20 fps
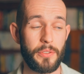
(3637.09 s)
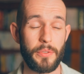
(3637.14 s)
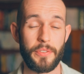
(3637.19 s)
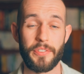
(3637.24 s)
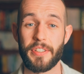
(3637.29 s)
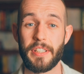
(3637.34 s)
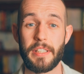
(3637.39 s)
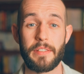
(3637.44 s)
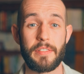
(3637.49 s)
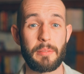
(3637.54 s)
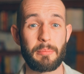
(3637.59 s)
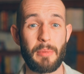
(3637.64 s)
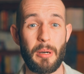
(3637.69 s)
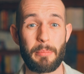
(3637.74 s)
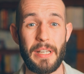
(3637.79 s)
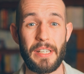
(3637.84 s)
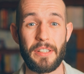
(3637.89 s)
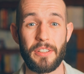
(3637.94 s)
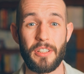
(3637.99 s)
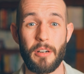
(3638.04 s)
You'll see even in my
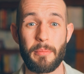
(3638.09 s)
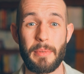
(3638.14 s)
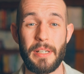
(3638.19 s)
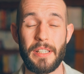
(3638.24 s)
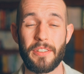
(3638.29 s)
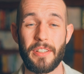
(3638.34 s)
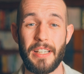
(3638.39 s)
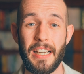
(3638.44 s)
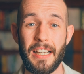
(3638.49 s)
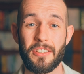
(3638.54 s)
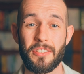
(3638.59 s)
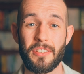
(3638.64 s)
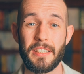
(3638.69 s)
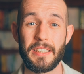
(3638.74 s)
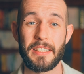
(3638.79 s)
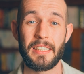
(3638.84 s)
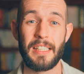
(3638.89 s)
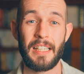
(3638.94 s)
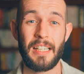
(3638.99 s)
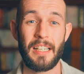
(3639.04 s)
pinned comment, I
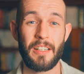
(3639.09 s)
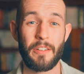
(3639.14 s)
actually